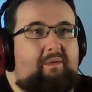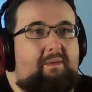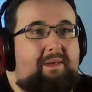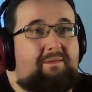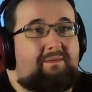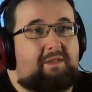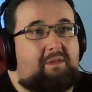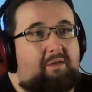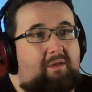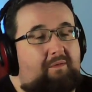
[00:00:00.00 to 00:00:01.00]
Even just
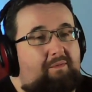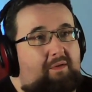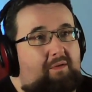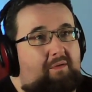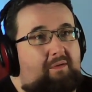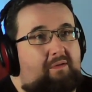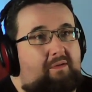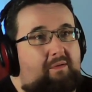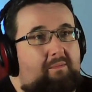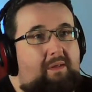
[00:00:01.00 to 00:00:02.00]
looking at the front turrets.
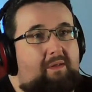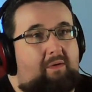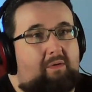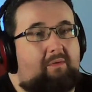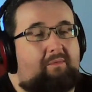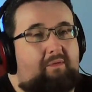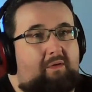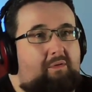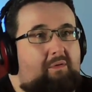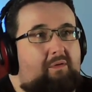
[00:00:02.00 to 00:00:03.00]
I mean, all the front
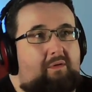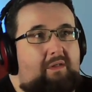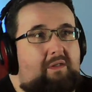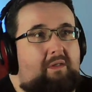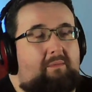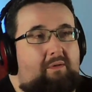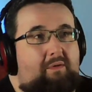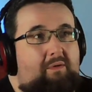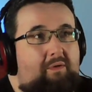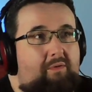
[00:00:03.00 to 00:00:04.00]
turrets on these ships are
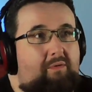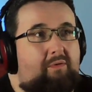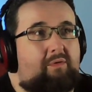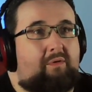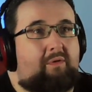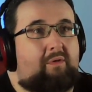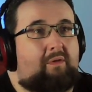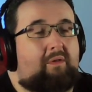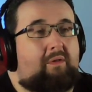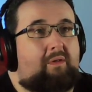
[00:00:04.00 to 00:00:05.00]
huge,
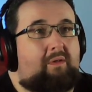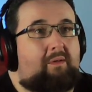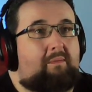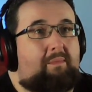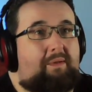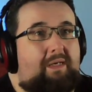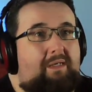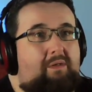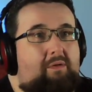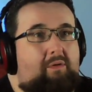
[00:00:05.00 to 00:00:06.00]
but they
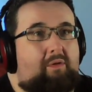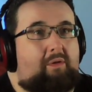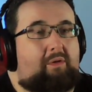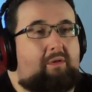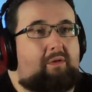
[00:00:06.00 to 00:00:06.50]
just look